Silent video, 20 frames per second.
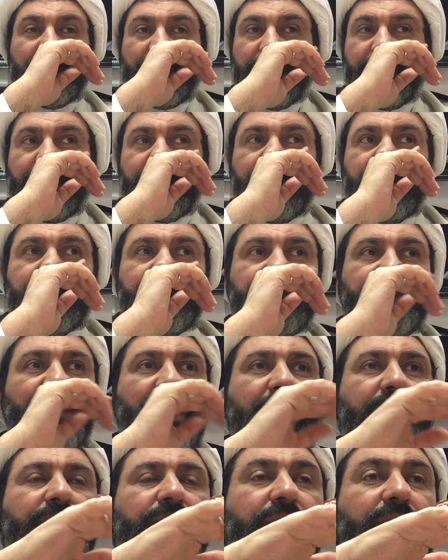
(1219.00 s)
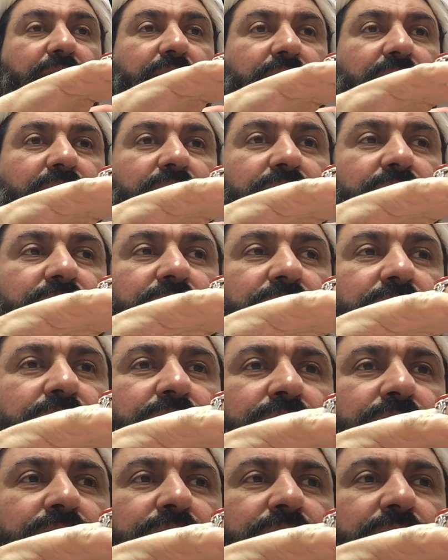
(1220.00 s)
uh, find it.
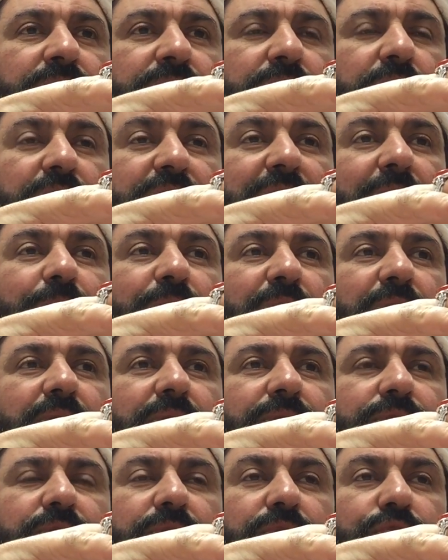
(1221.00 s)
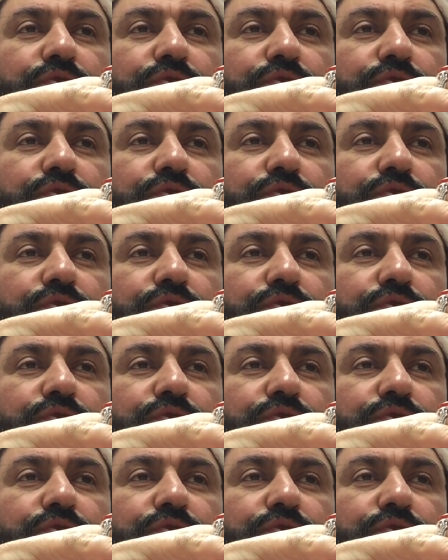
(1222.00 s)
For example,